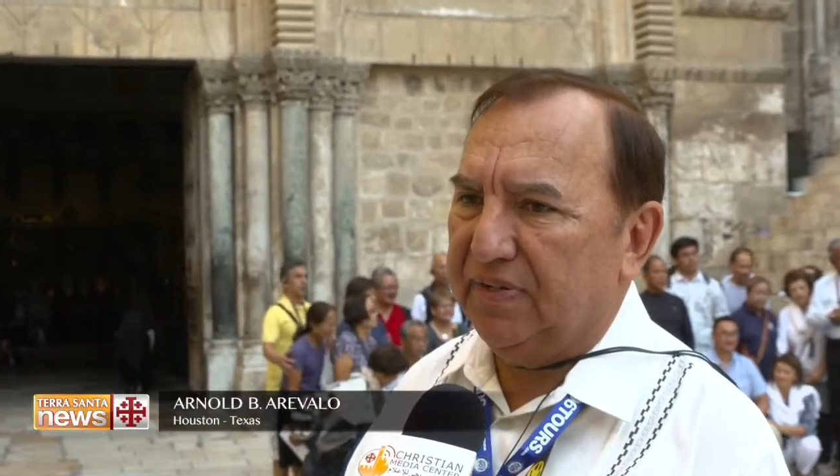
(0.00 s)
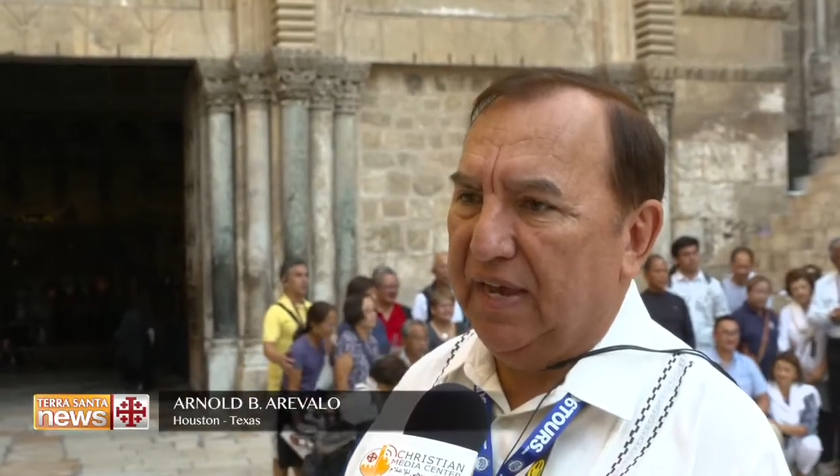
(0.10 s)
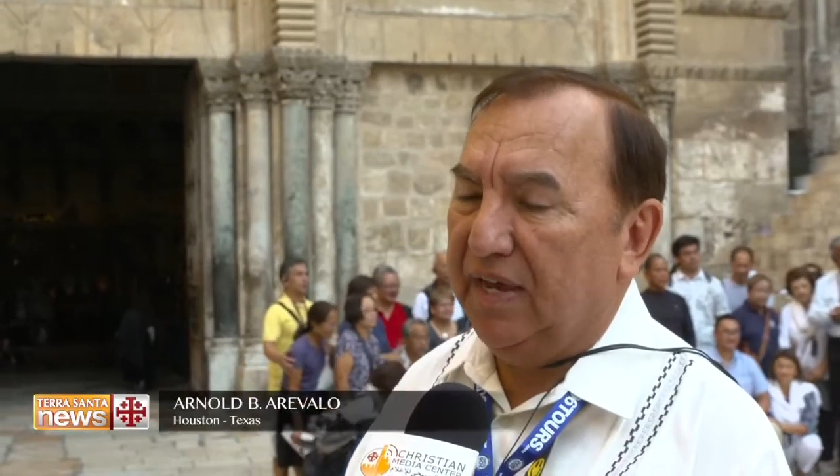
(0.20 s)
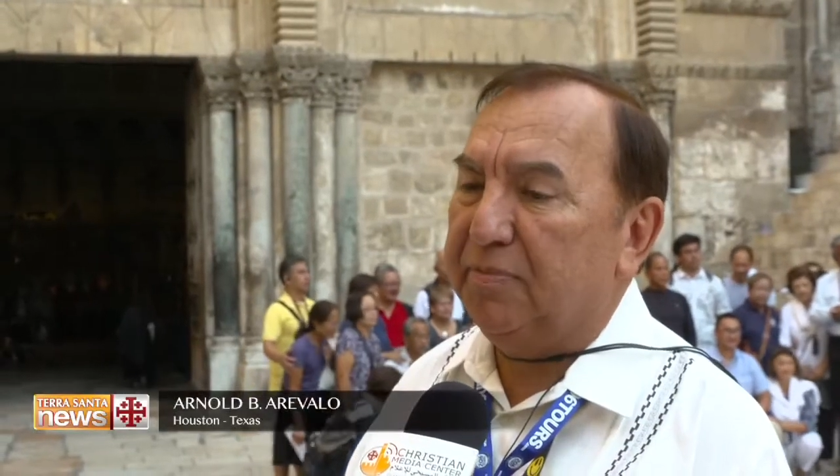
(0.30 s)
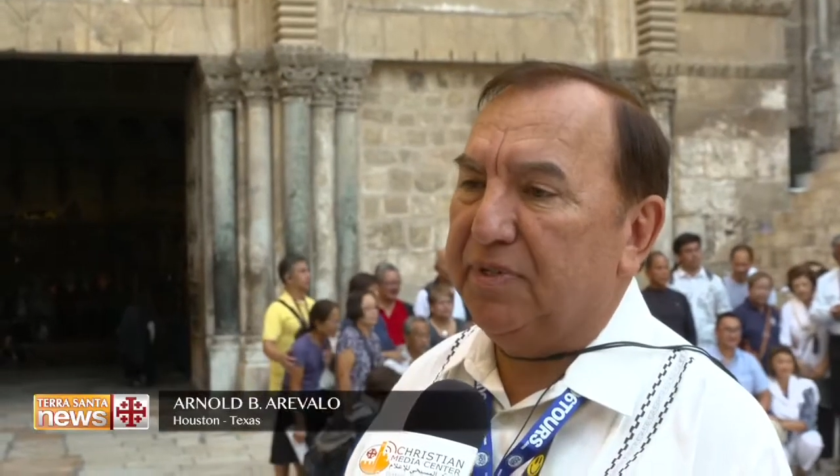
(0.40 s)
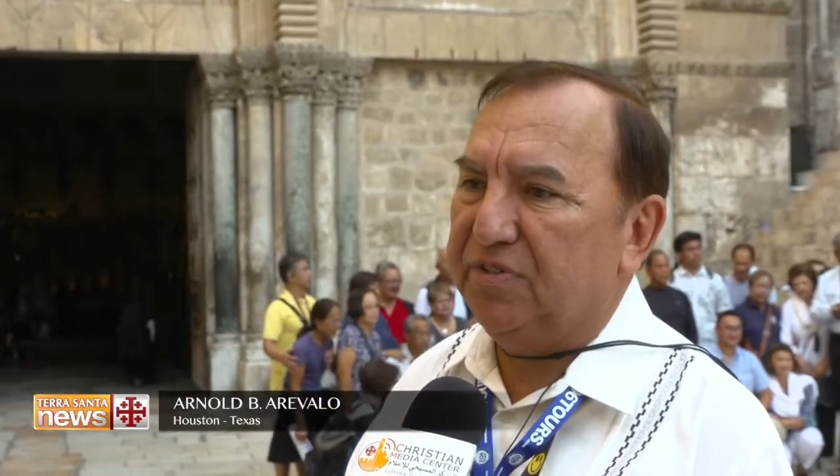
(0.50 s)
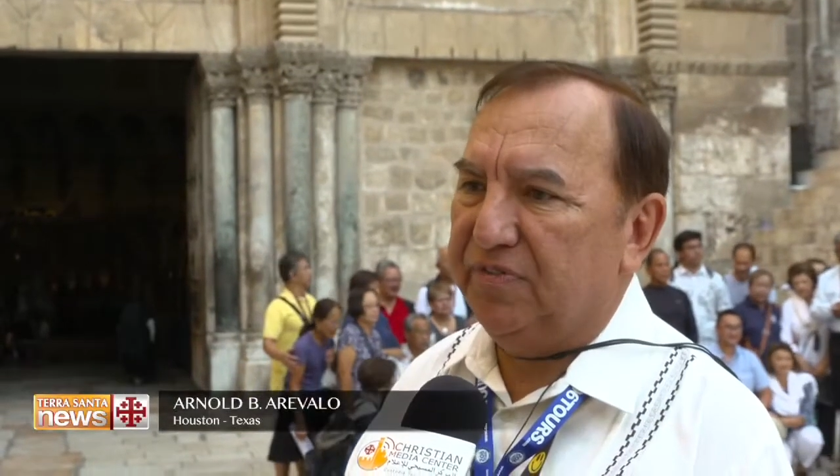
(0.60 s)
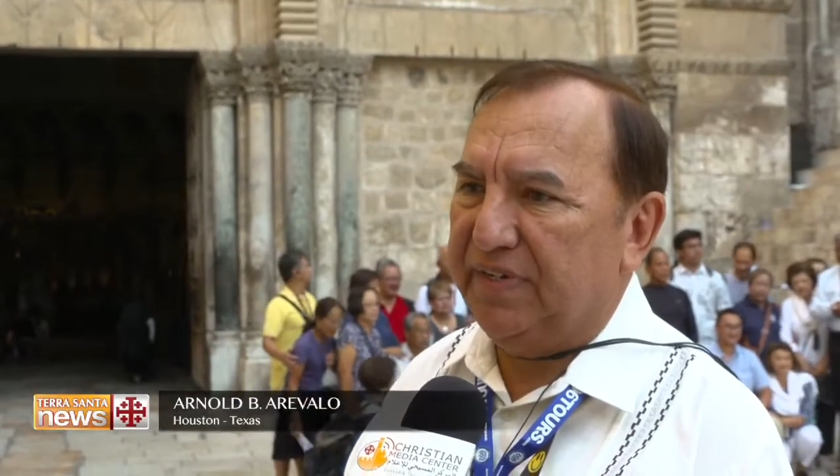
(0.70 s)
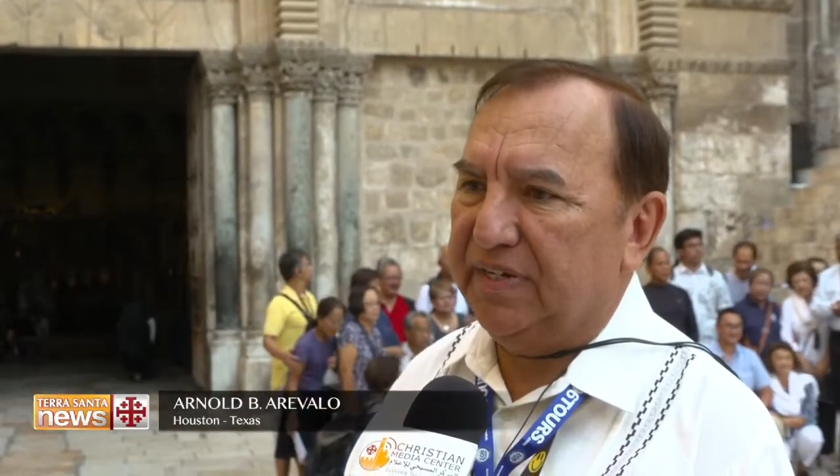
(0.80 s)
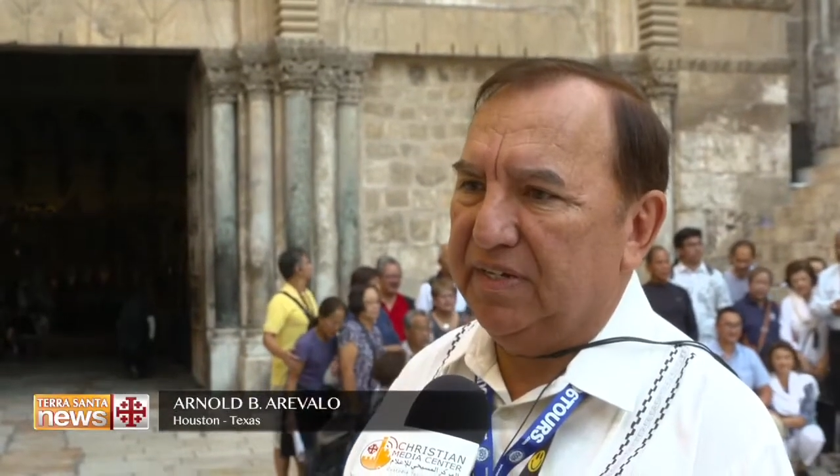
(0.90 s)
I had been to
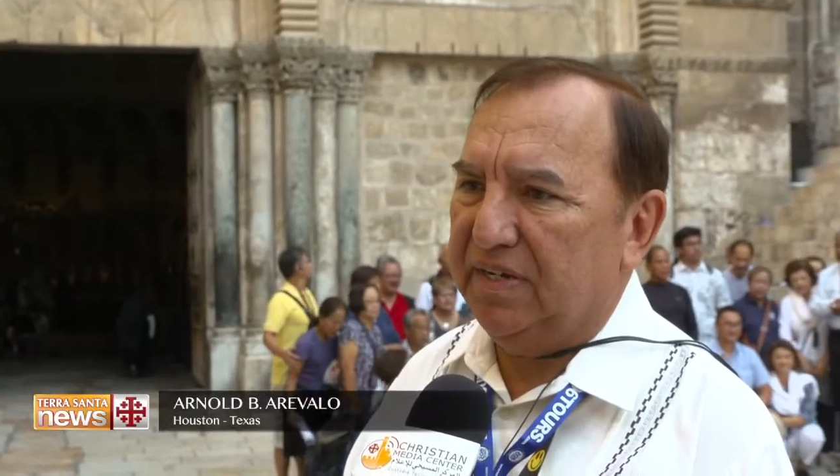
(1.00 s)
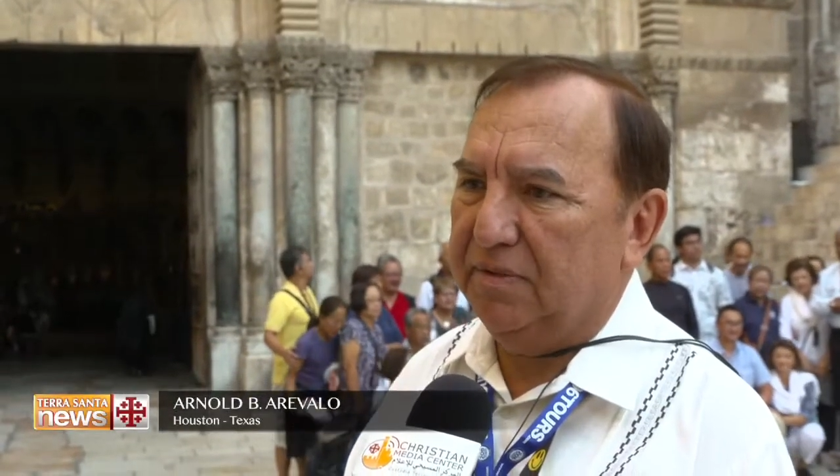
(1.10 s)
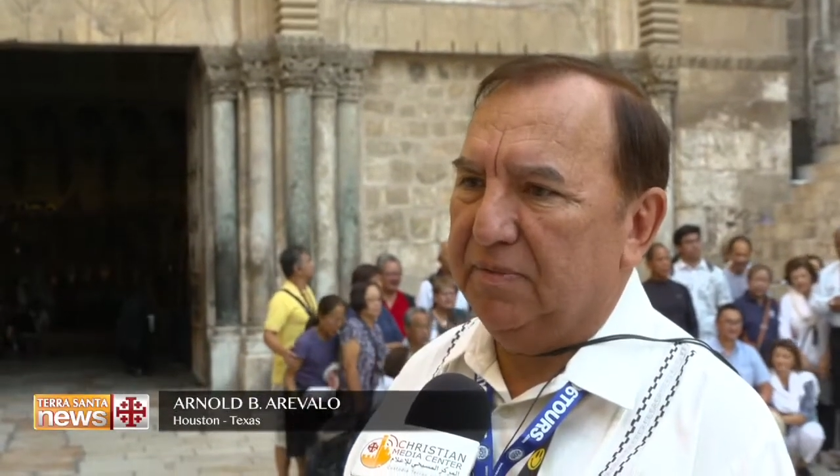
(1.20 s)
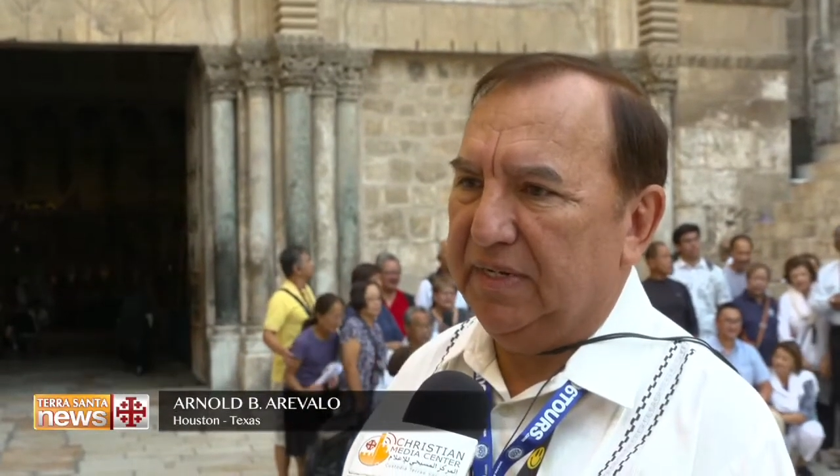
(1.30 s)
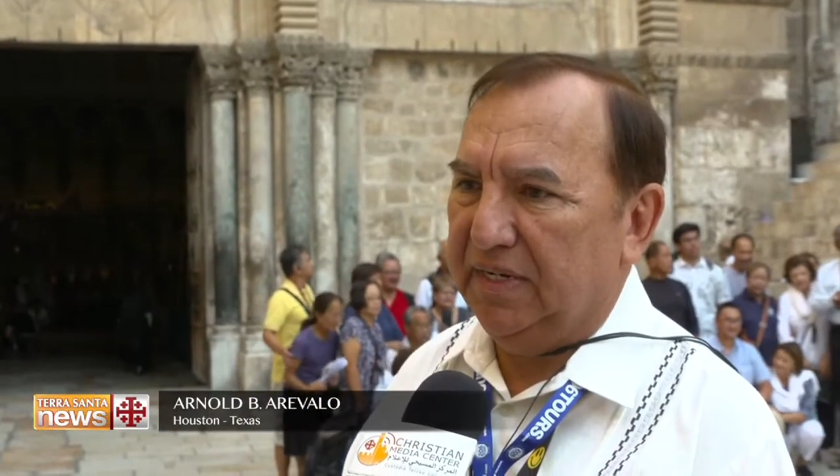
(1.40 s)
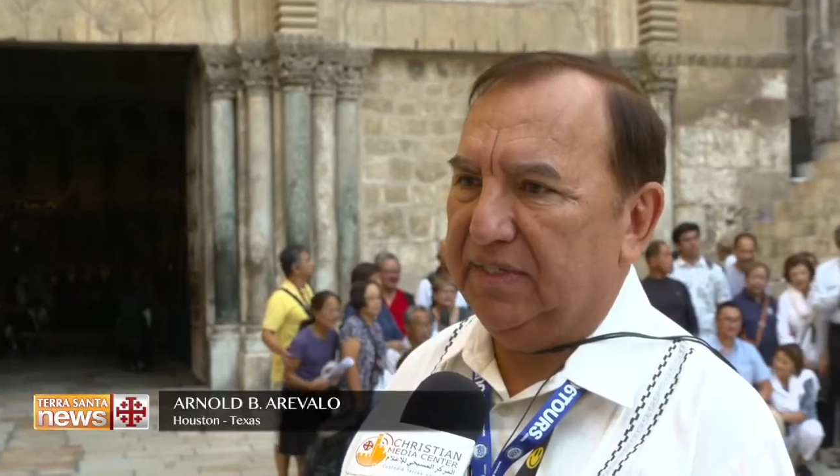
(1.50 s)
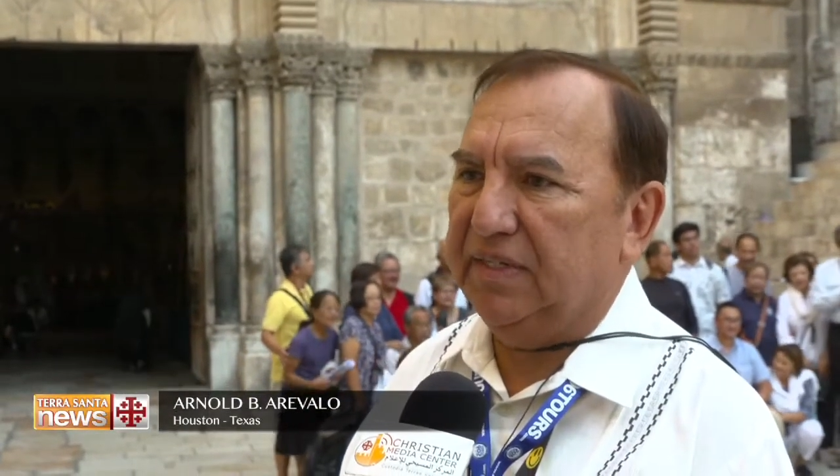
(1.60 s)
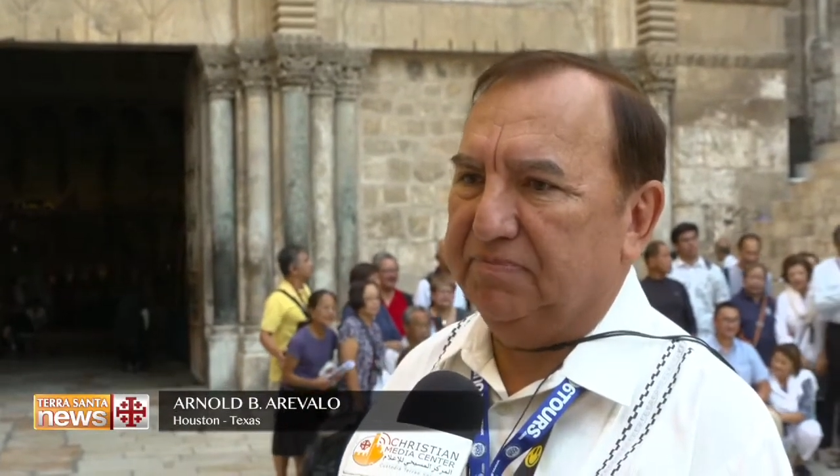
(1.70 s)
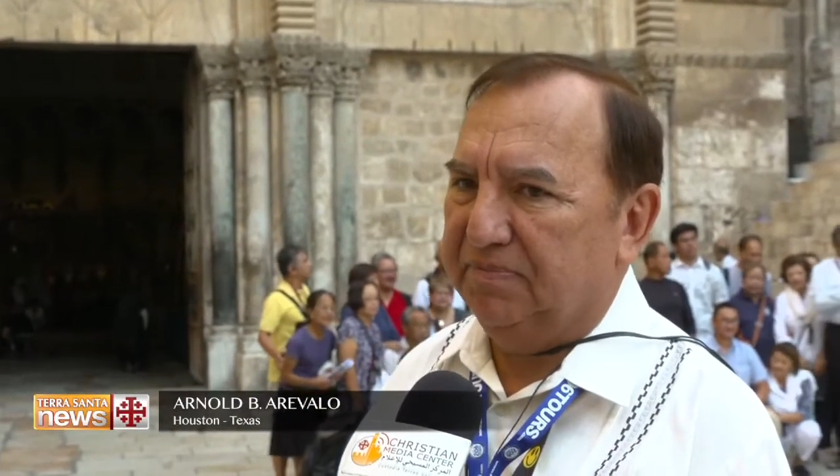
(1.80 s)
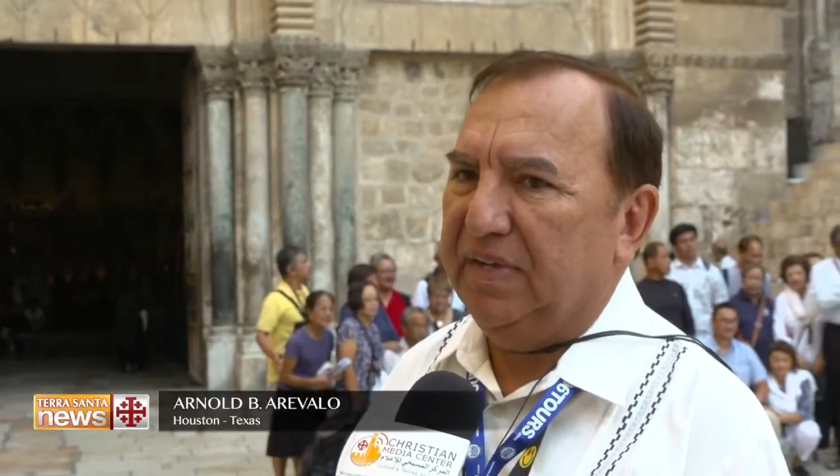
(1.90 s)
Vietnam and I did it.